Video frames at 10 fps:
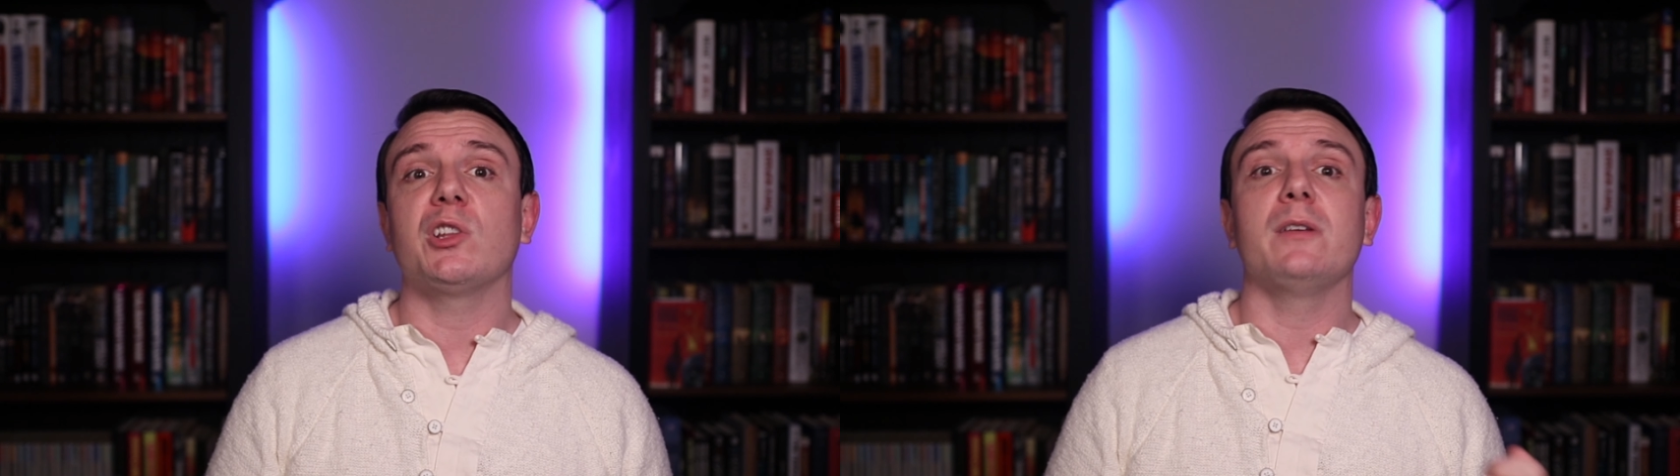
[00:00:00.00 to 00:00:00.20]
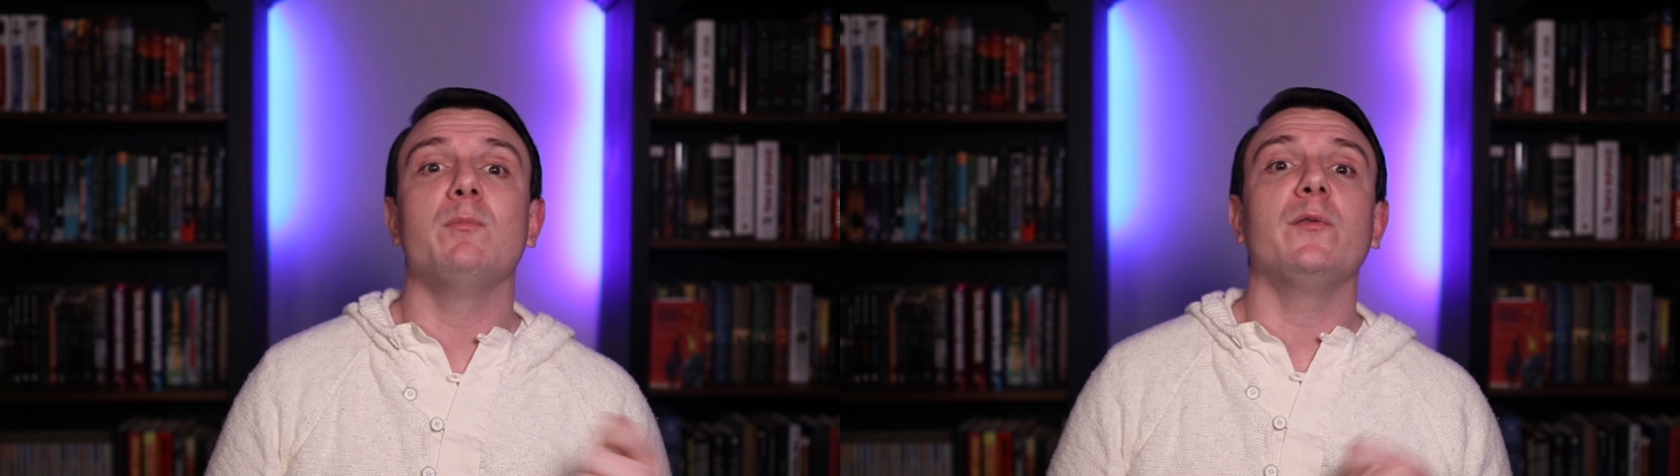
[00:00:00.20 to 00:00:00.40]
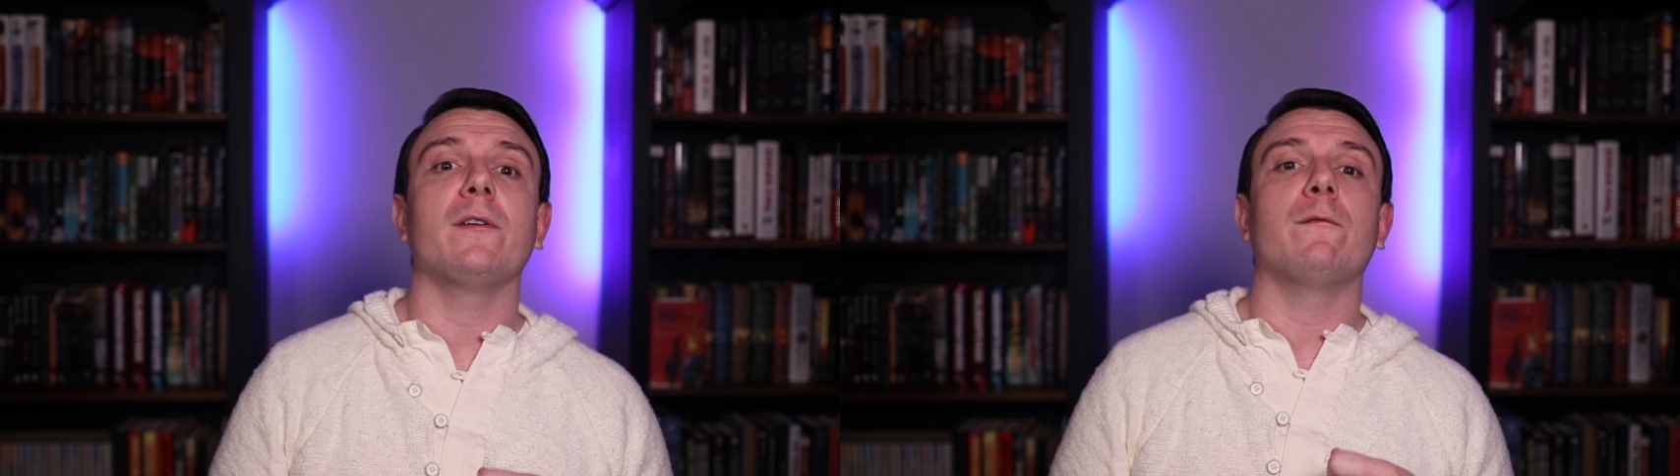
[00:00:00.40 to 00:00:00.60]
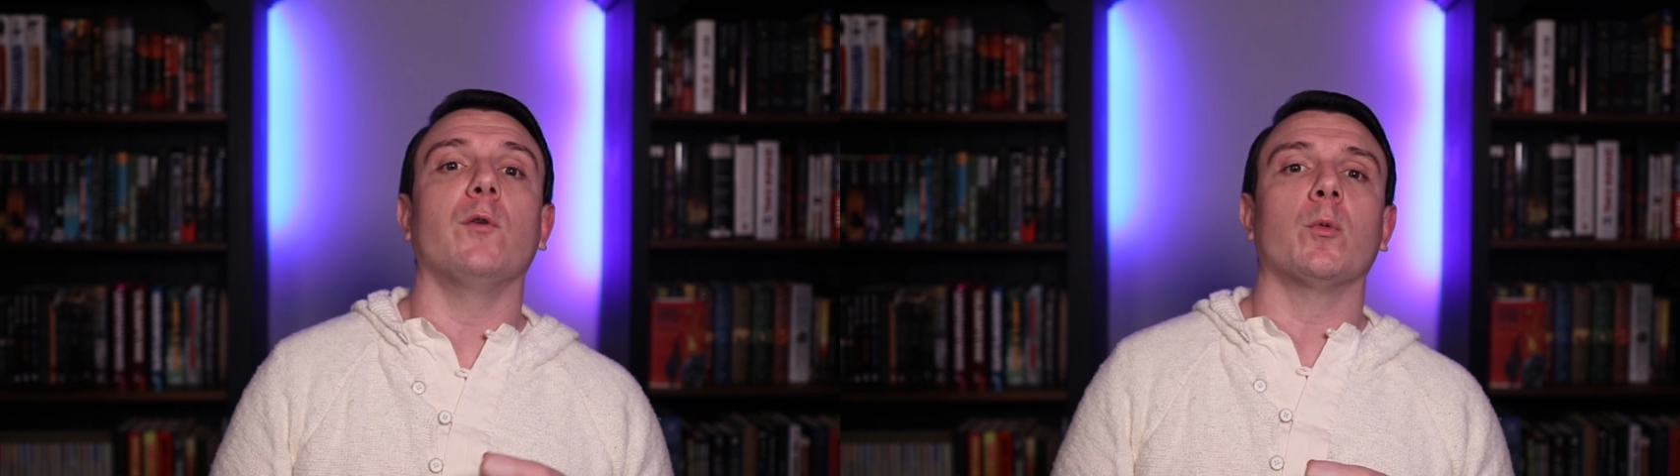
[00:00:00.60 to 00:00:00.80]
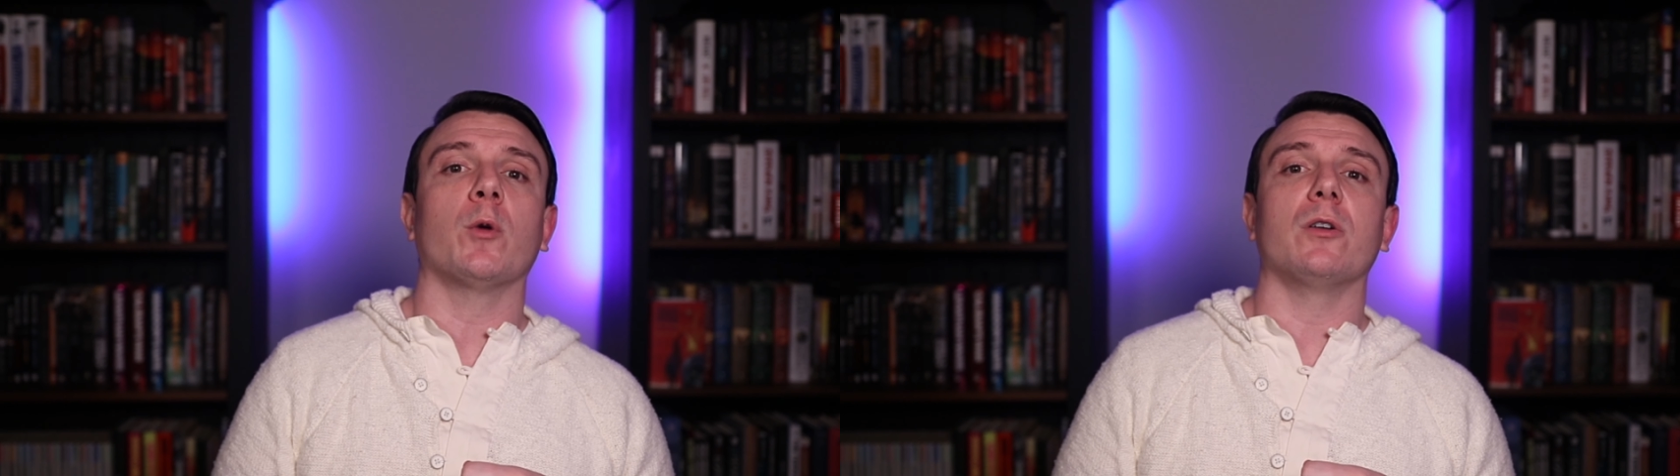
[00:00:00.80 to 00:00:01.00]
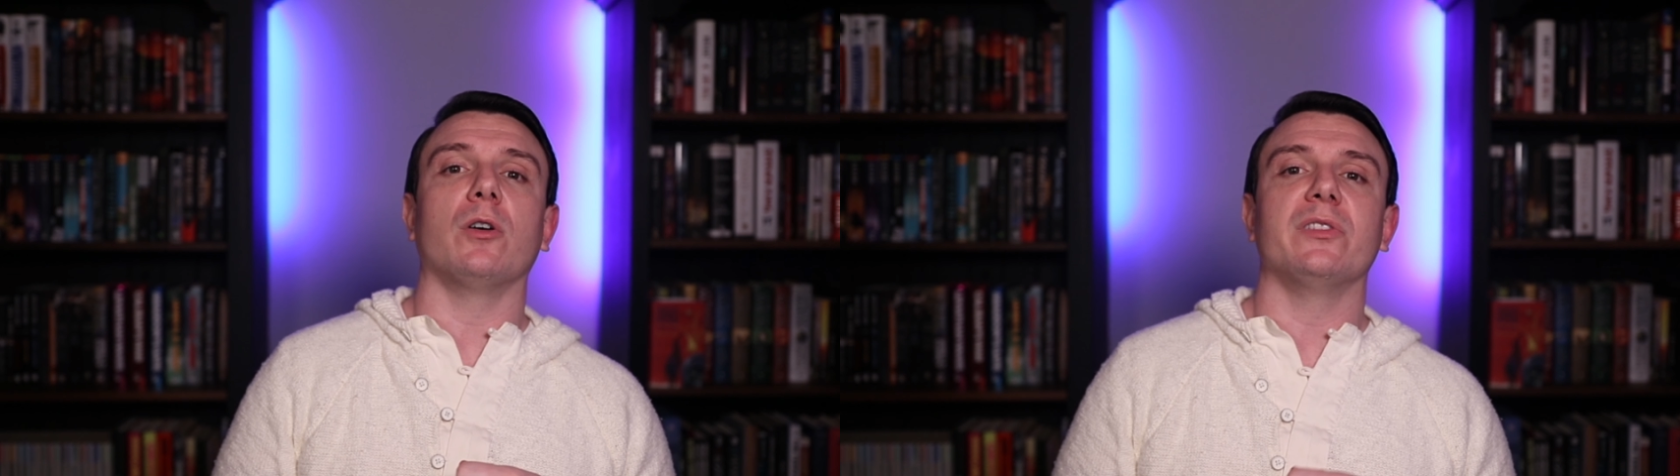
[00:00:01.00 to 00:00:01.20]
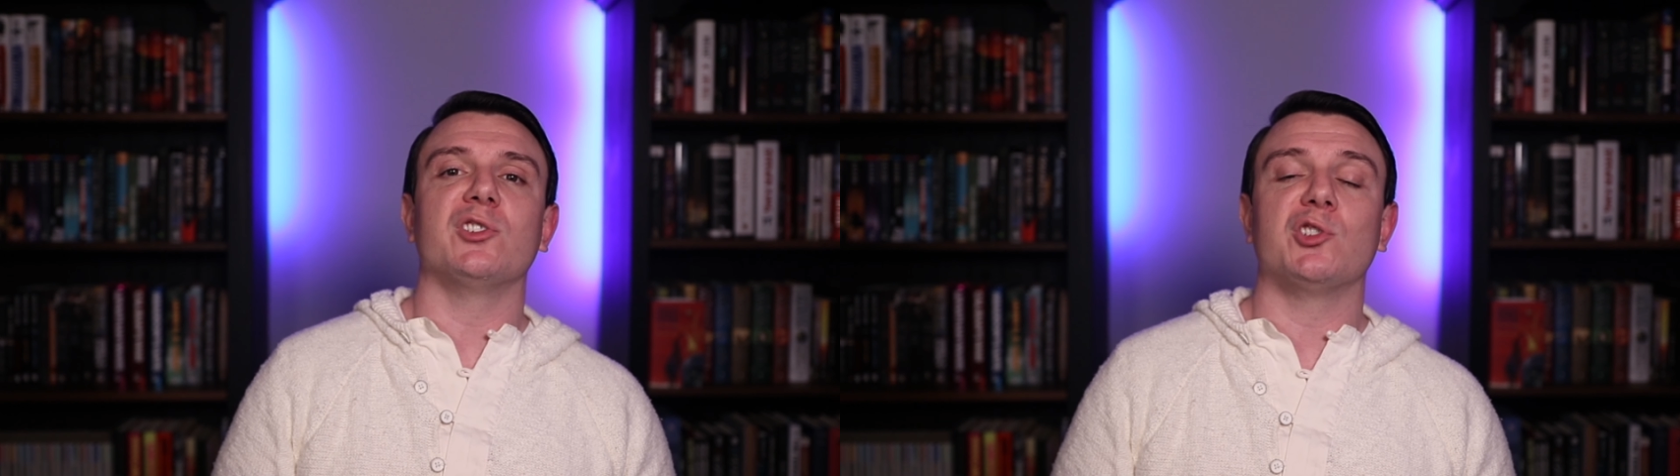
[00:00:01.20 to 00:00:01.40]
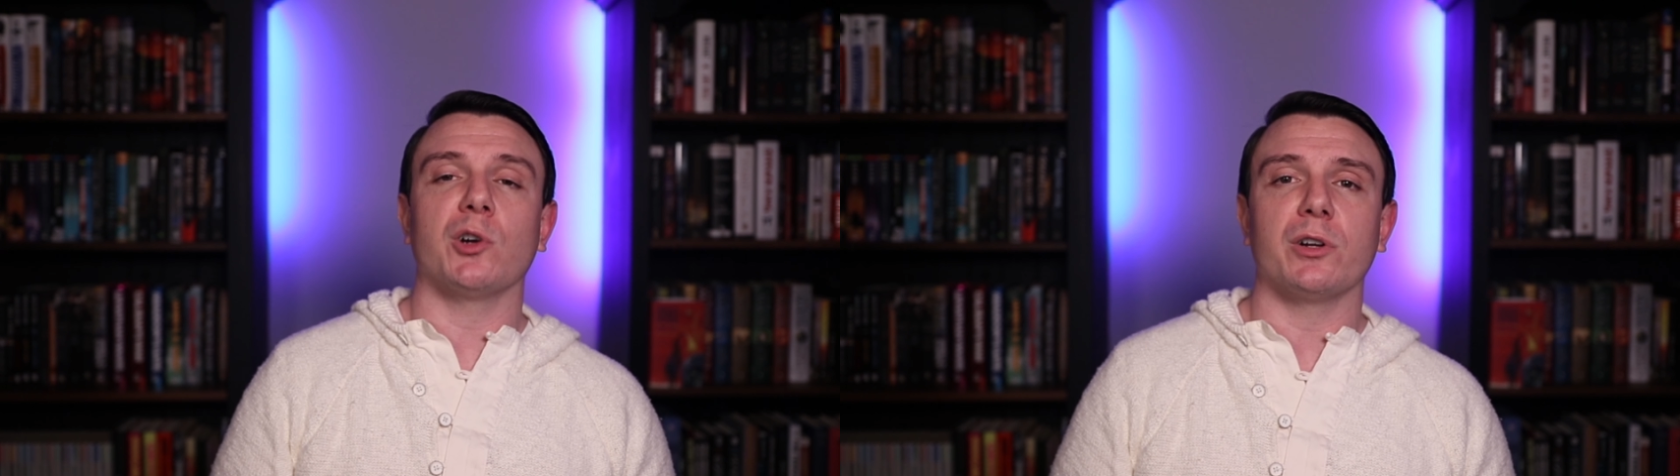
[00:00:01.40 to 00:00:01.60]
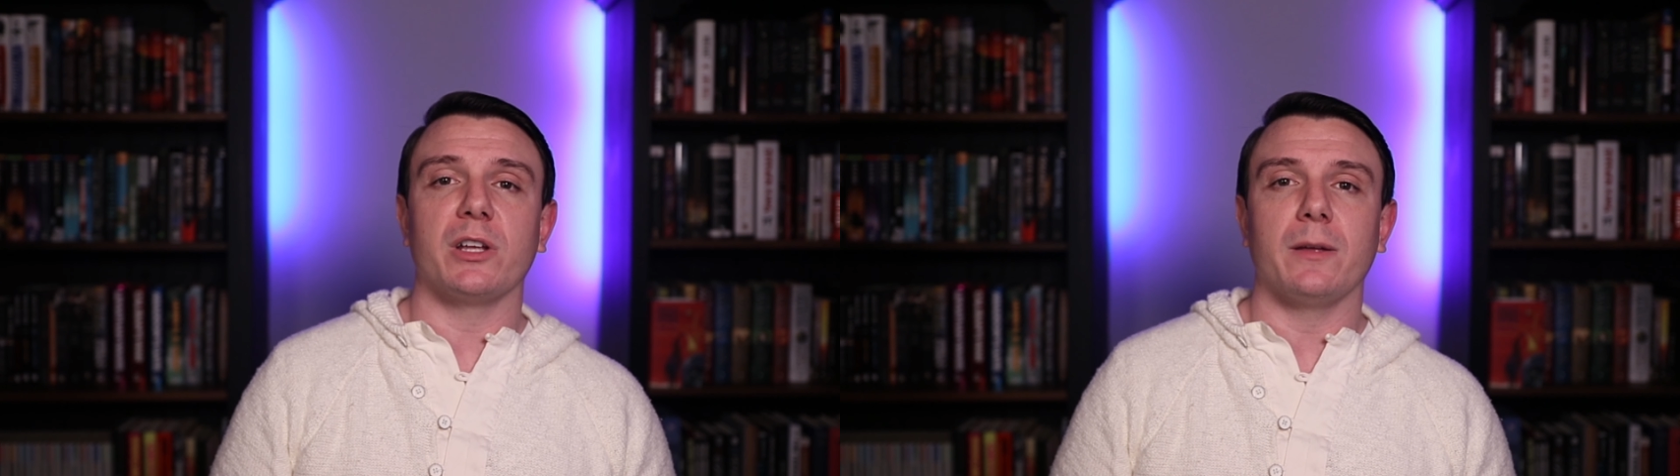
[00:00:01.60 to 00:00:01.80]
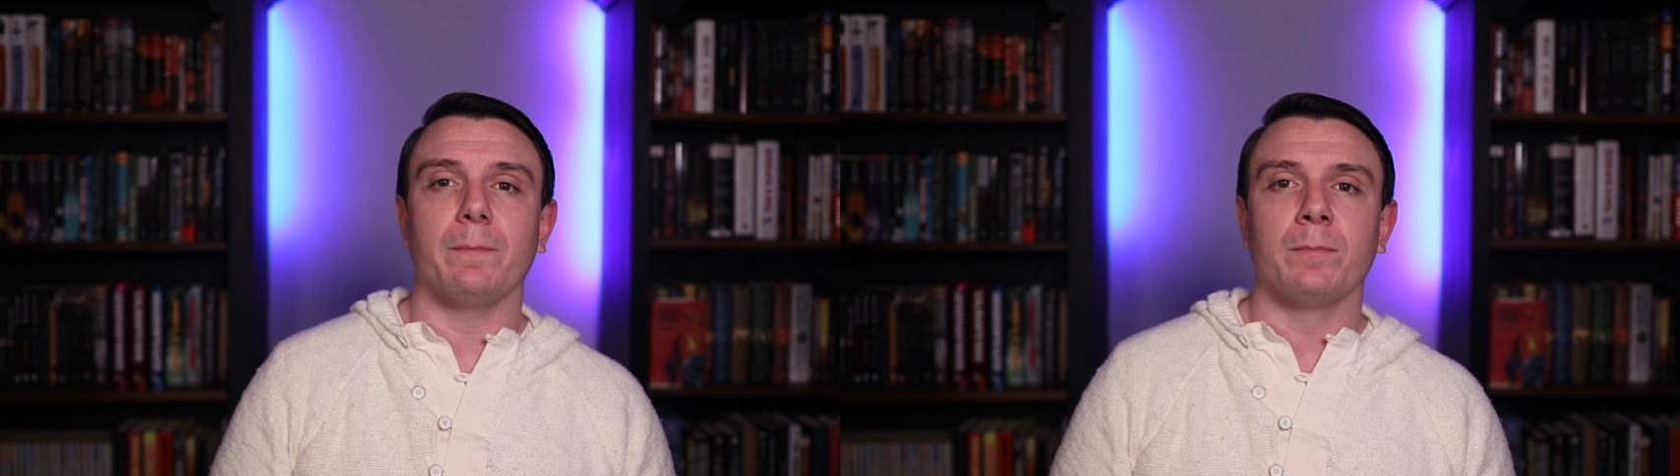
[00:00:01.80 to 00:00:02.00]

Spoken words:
moving forward on this journey.